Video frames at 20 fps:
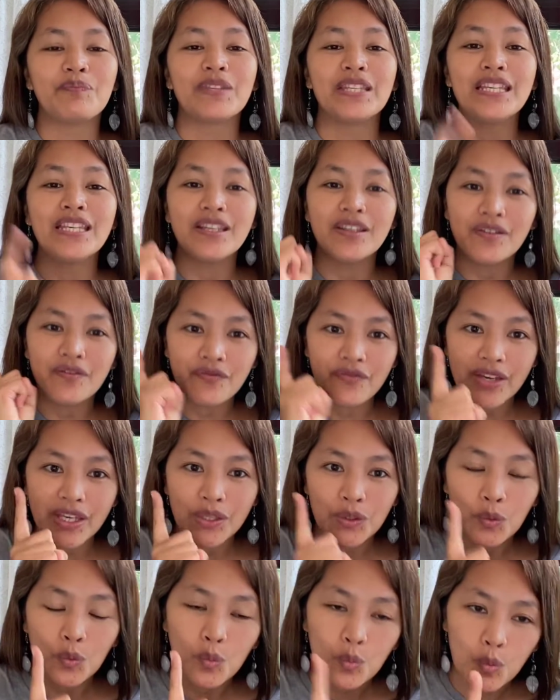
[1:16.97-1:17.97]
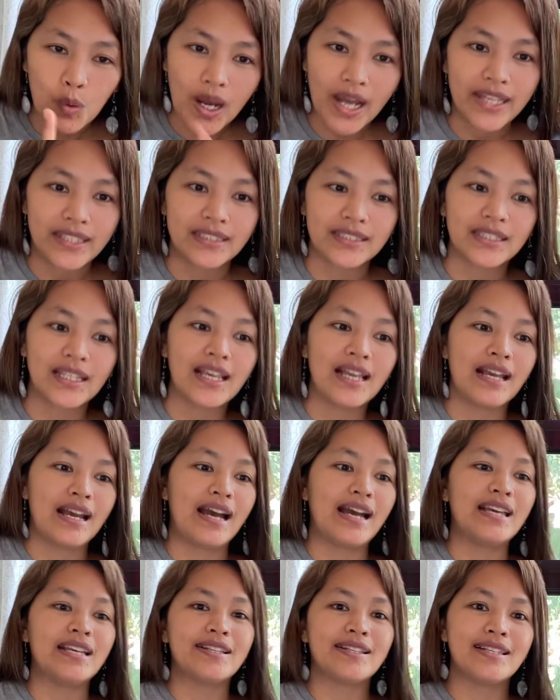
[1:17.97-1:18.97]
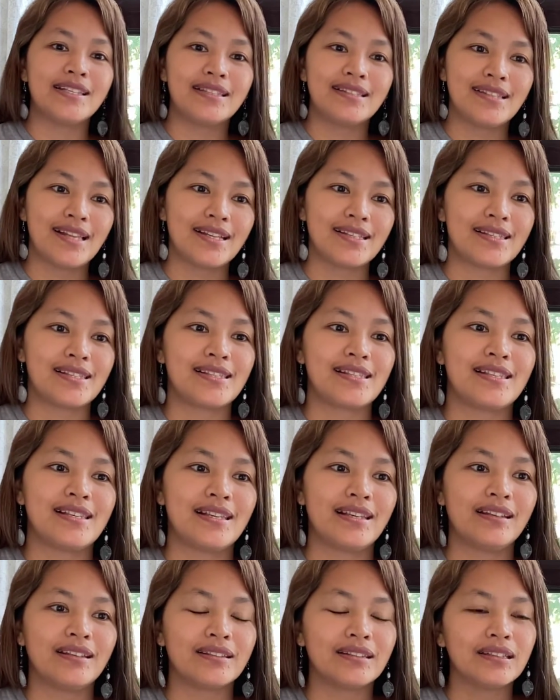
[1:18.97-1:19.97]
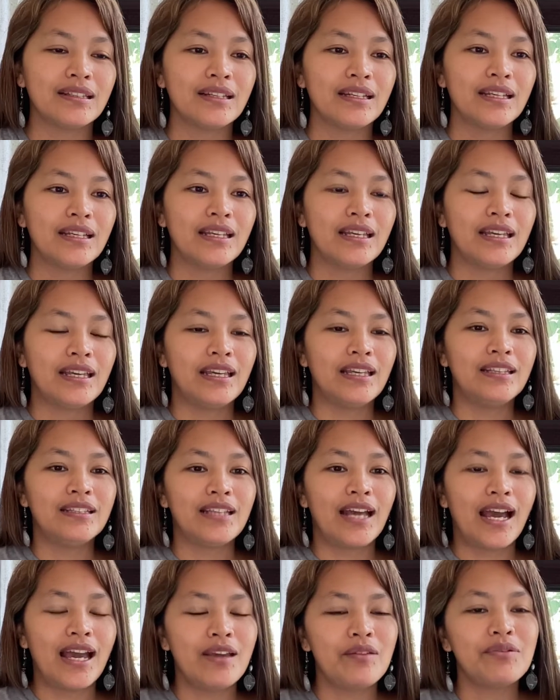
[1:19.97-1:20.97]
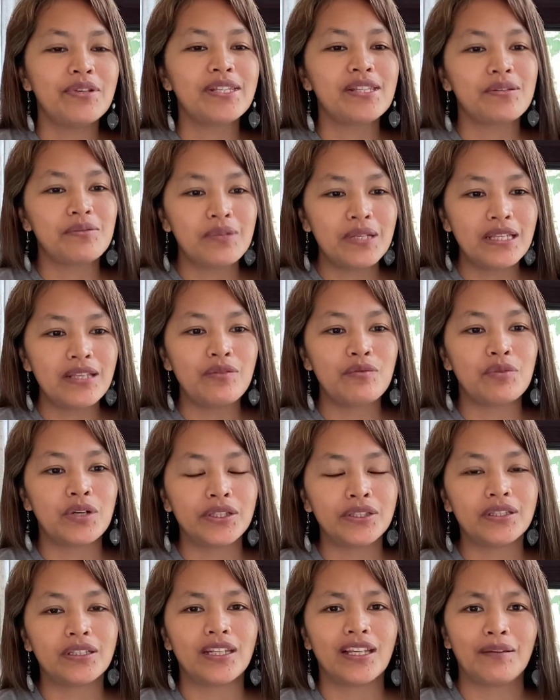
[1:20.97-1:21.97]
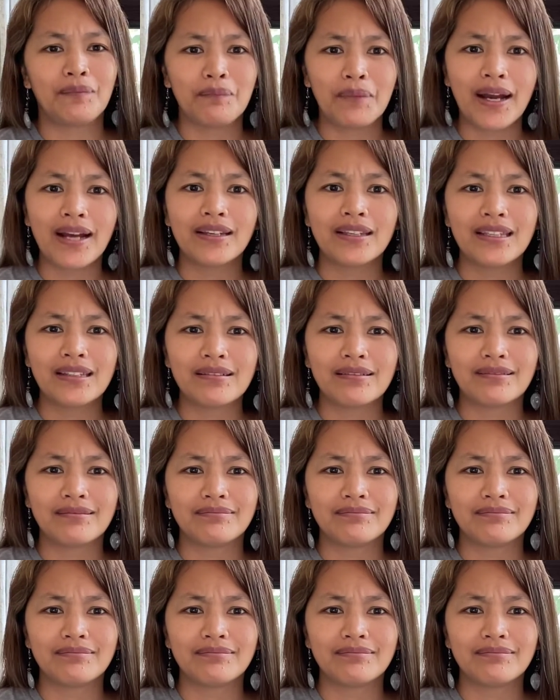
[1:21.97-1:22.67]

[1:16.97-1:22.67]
even one. I did not see it, and I was really wondering bakit